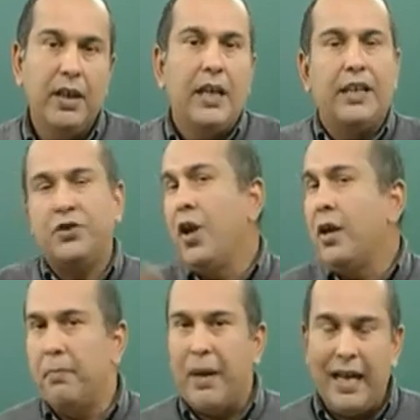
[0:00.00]
It's not
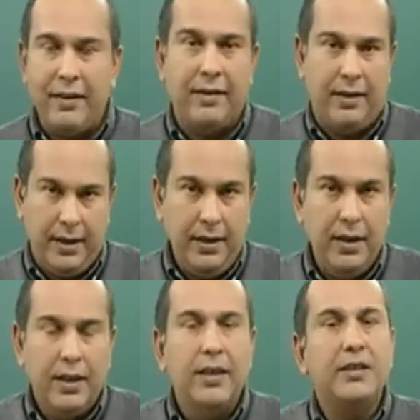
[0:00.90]
a bad thing.
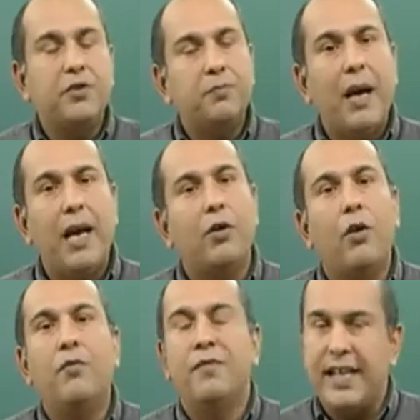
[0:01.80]
This is part
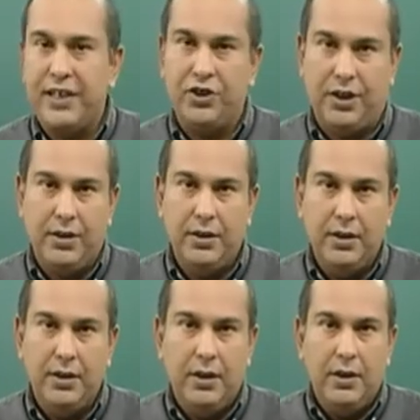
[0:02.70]
of nature.
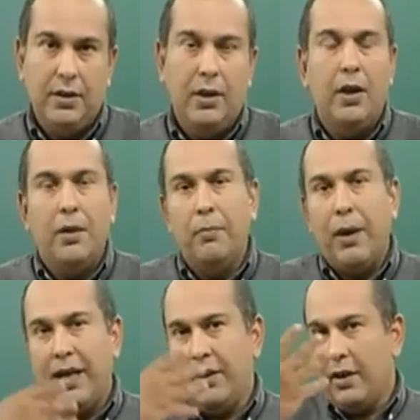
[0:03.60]

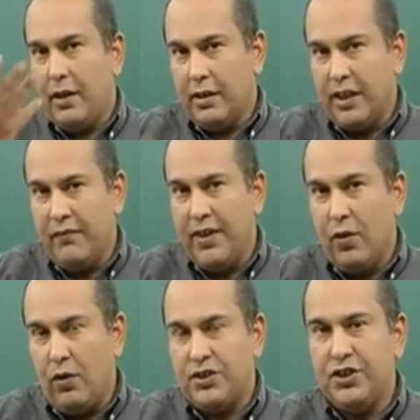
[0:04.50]
By giving
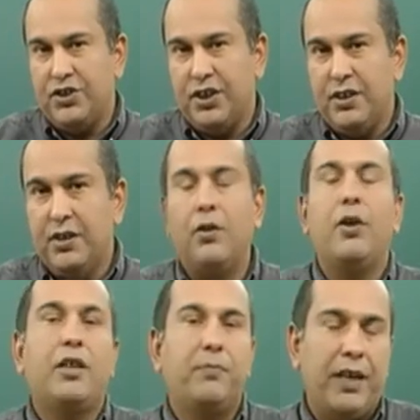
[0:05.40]
oxygen, or
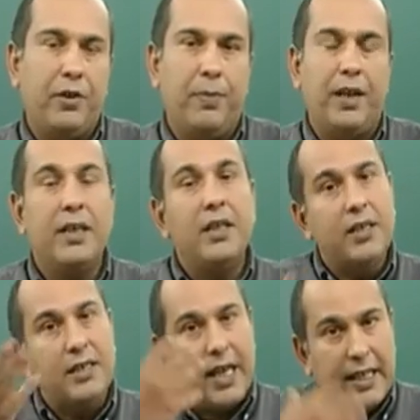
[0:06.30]
I beg your pardon,
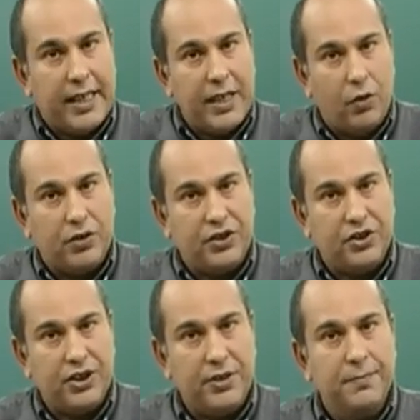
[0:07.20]
taking
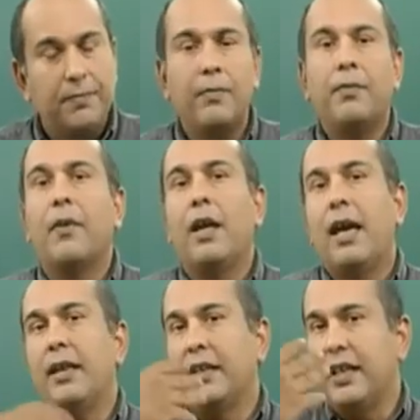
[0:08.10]
oxygen
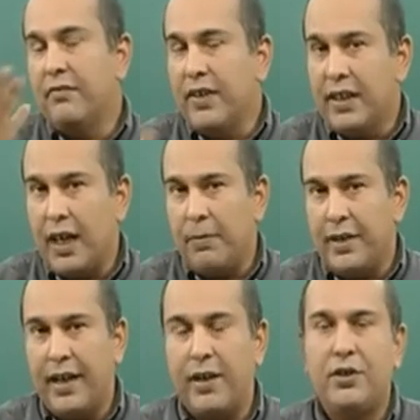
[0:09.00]
and giving carbon
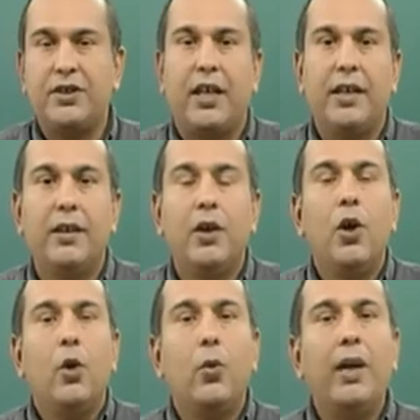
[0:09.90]
dioxide,
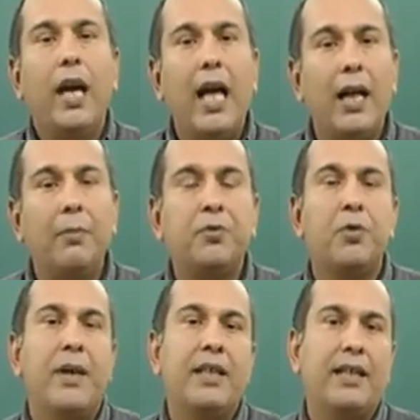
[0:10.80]
we help to
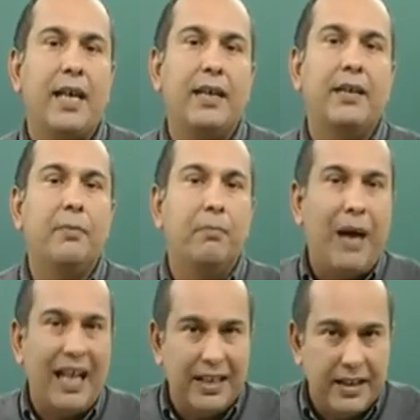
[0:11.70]
maintain the
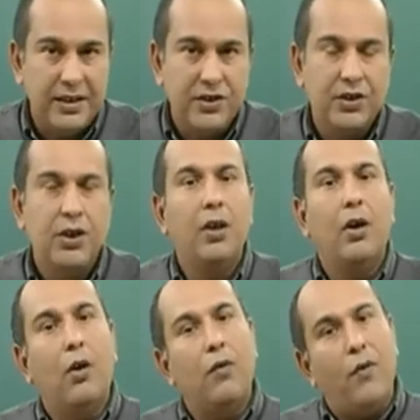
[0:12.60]
balance
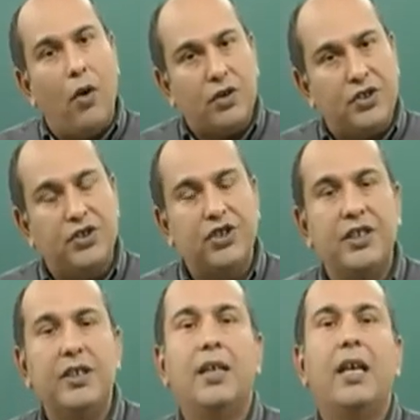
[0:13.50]
of
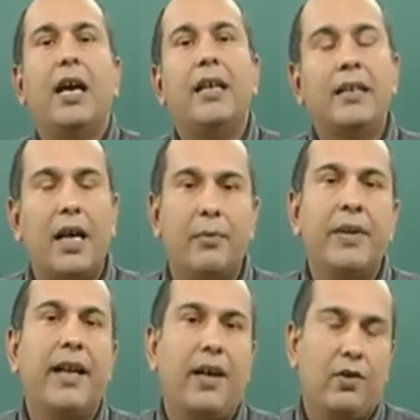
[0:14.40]
oxygen and
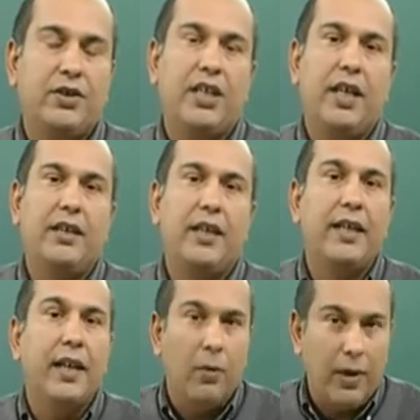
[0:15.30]
carbon dioxide
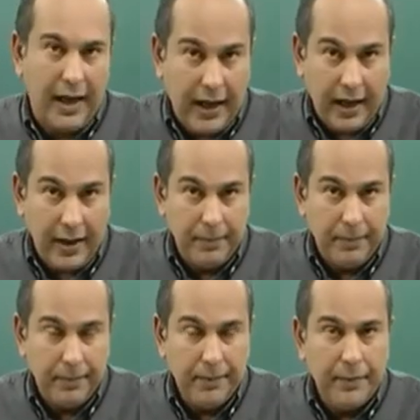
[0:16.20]
in our air.
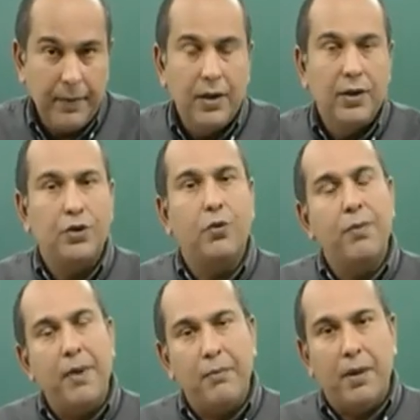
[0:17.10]
So
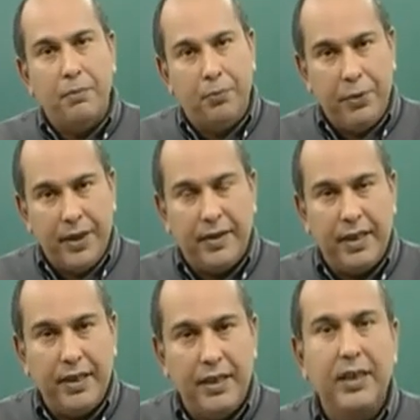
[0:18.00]
remember,
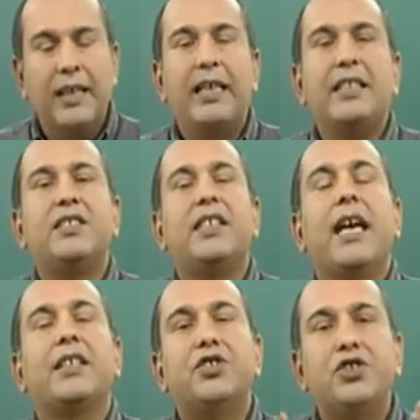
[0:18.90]
breathing is the
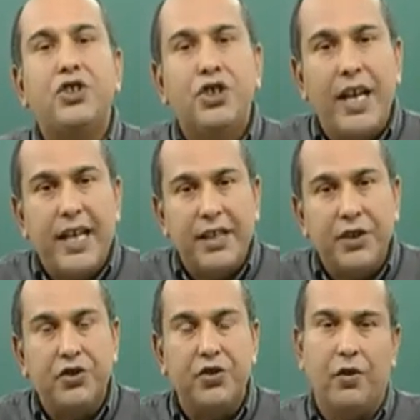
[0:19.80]

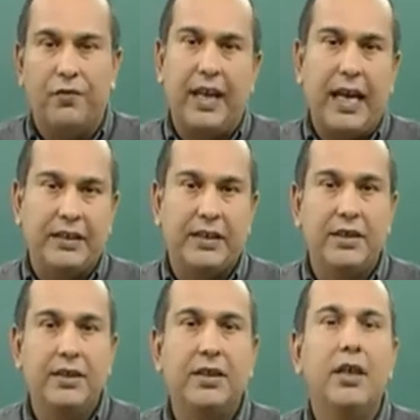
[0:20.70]
exchange of
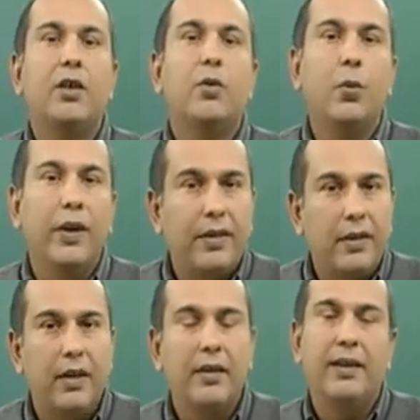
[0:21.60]
gases
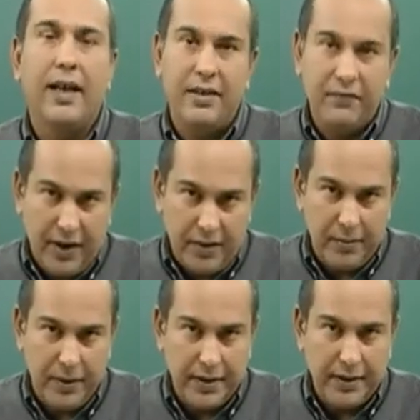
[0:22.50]
with the environment.